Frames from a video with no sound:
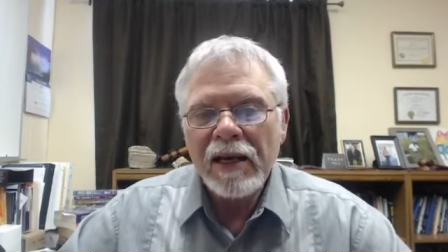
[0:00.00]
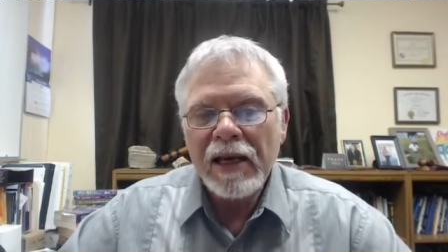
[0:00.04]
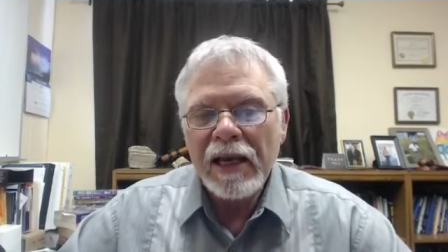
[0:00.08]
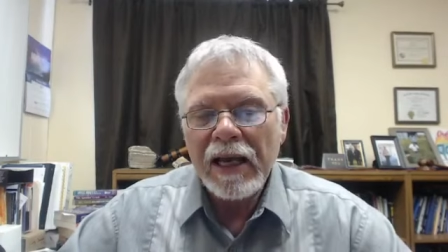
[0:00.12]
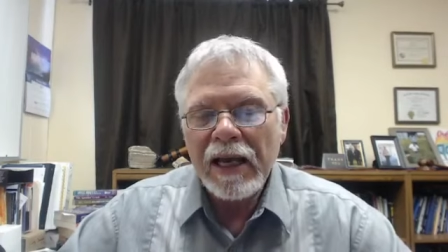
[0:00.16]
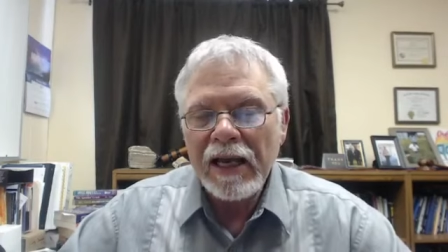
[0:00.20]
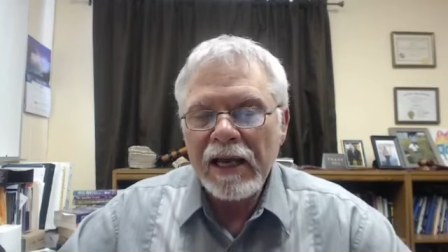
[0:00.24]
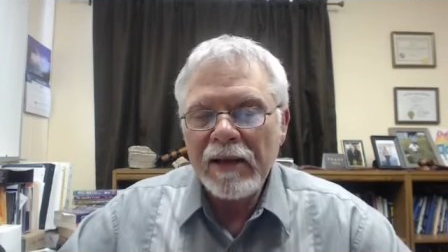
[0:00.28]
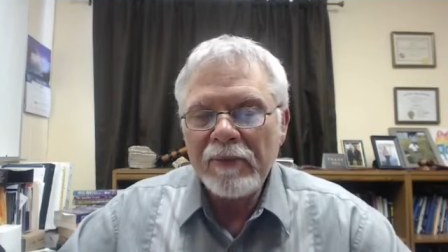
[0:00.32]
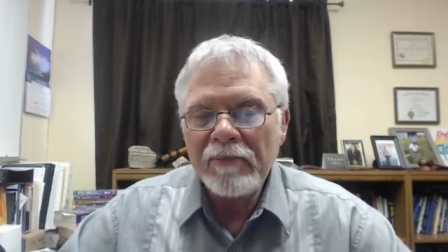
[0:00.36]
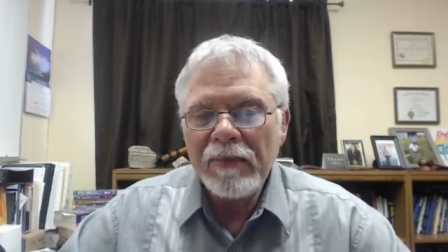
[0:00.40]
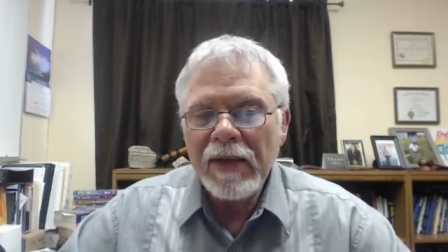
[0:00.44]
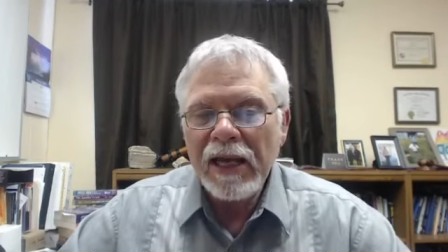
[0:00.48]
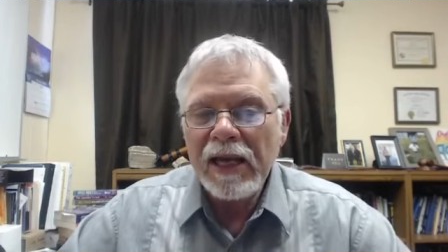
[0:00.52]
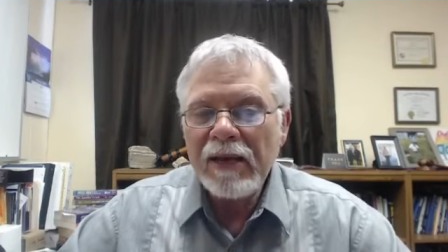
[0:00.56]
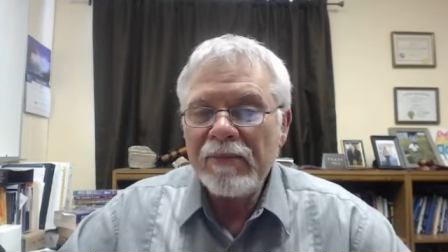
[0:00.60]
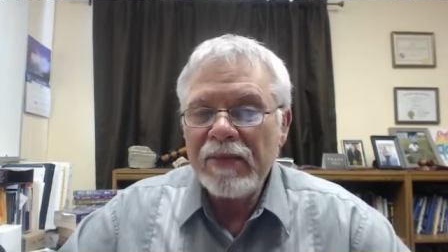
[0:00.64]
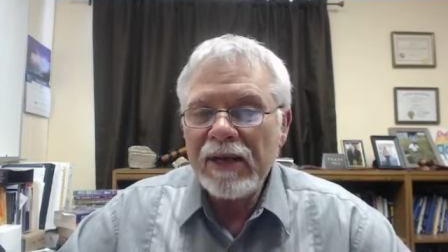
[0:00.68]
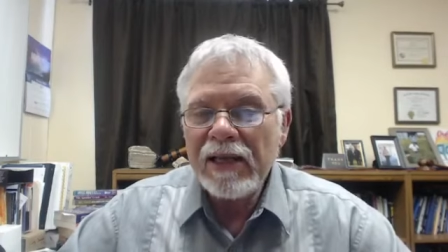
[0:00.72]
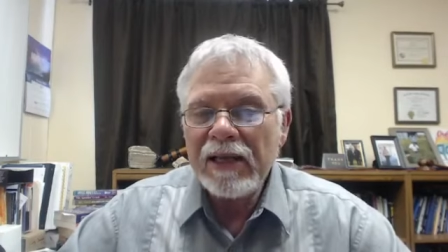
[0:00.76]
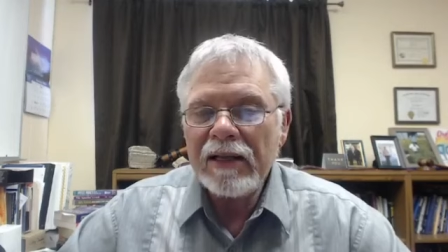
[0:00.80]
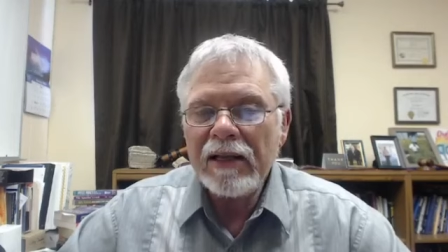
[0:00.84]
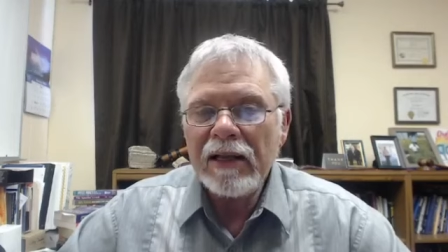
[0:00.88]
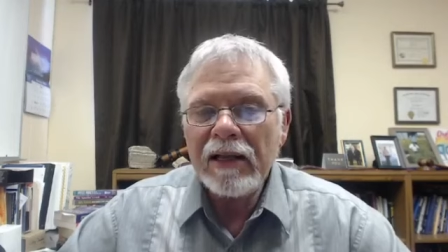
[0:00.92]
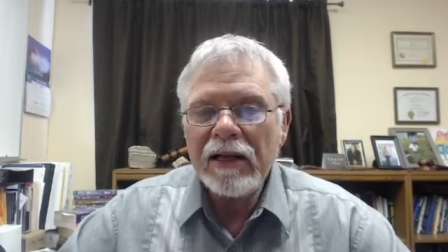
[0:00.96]
and it may
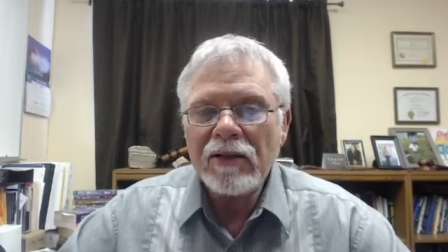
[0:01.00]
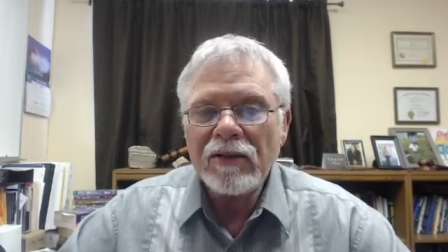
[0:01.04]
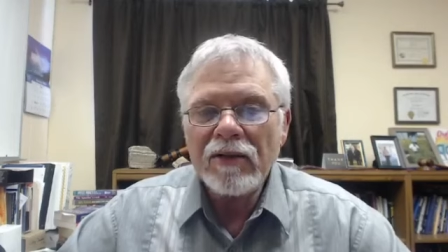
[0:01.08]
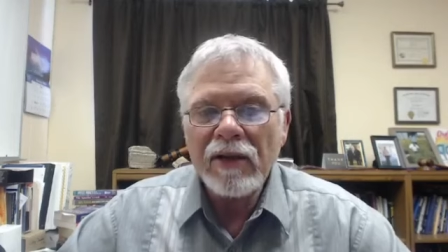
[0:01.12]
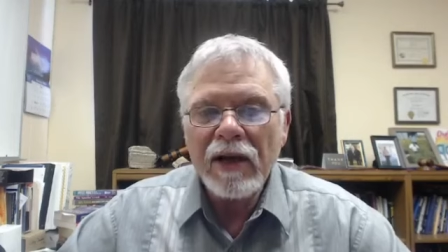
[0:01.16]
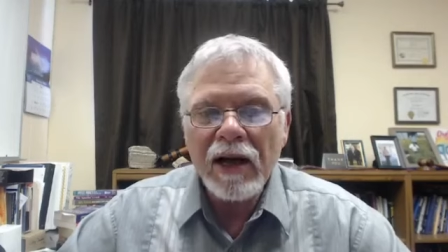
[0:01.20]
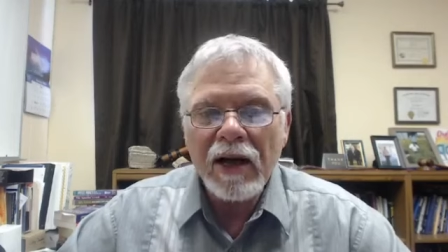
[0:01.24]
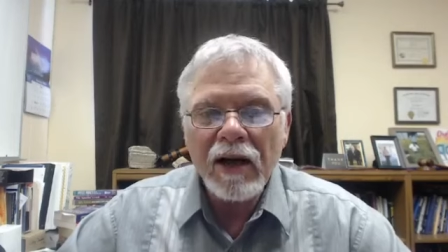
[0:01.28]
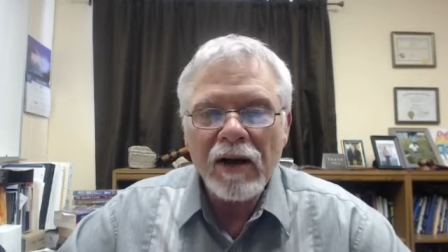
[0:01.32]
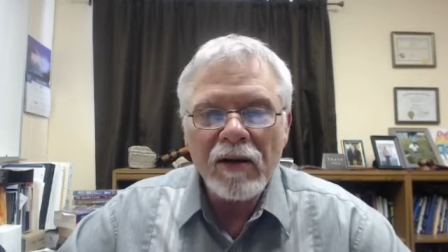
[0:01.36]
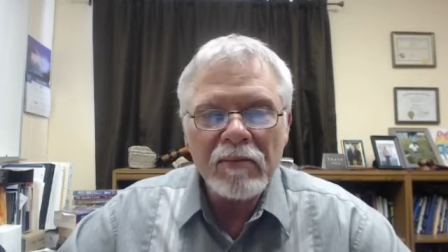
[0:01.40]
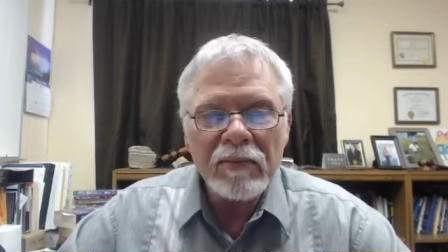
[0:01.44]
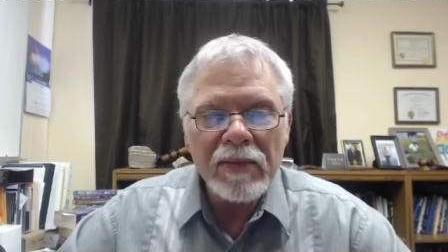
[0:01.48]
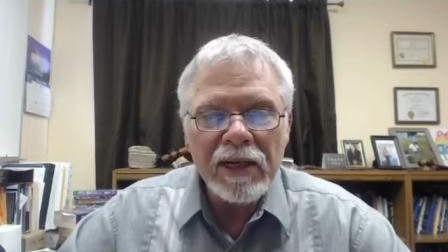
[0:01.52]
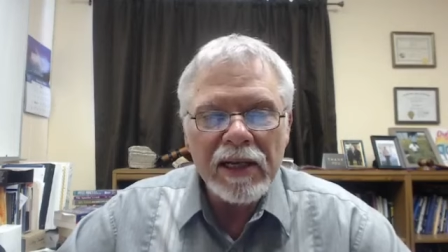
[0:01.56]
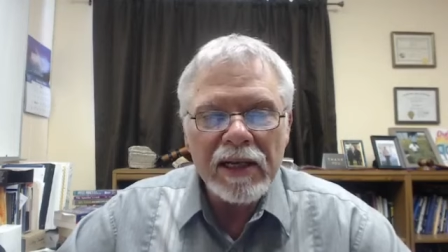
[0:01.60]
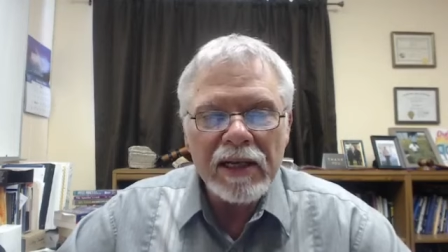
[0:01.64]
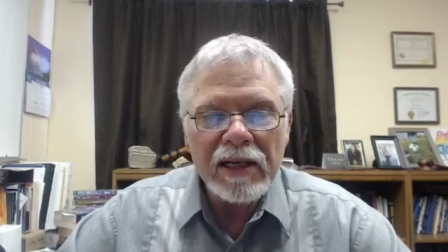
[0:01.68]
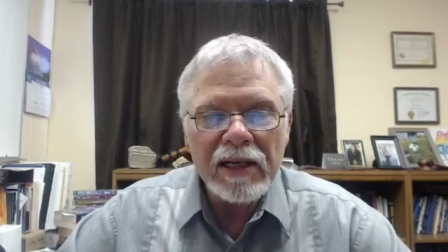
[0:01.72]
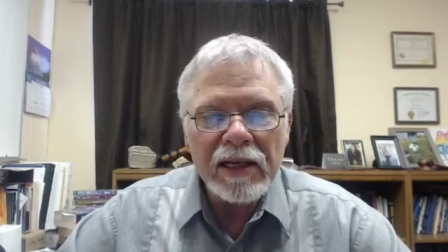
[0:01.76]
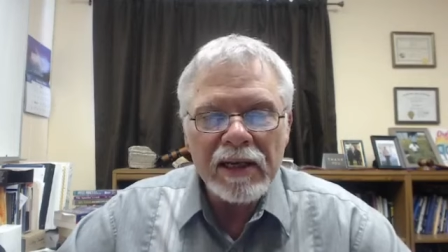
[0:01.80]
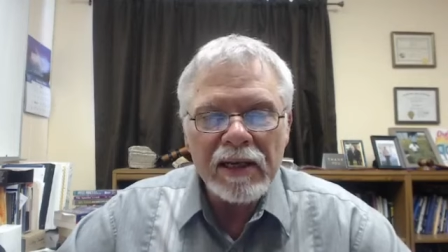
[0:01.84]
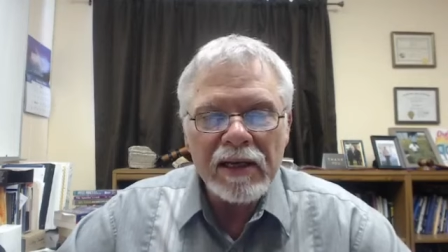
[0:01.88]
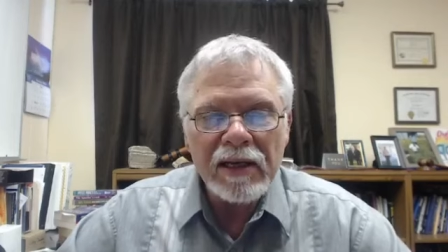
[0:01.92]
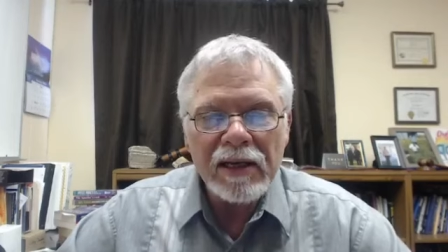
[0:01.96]
be the entire
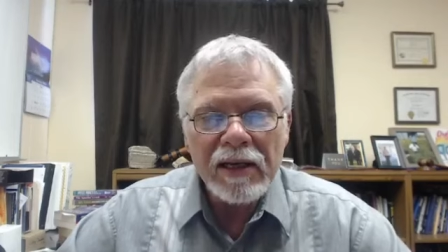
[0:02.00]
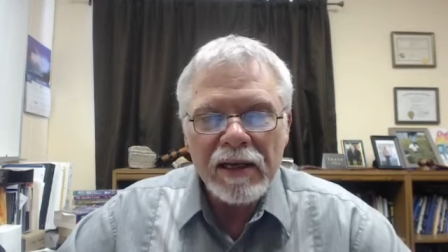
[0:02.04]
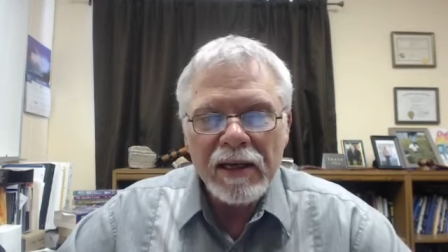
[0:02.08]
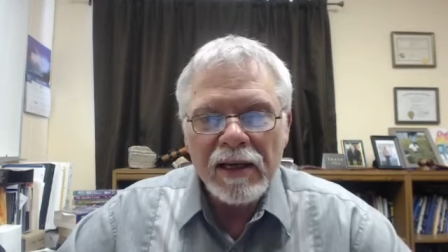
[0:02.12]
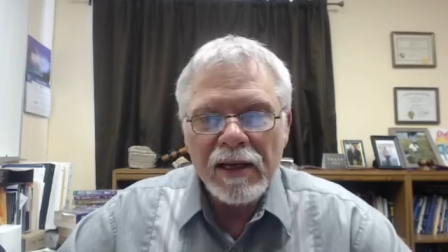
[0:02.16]
meeting.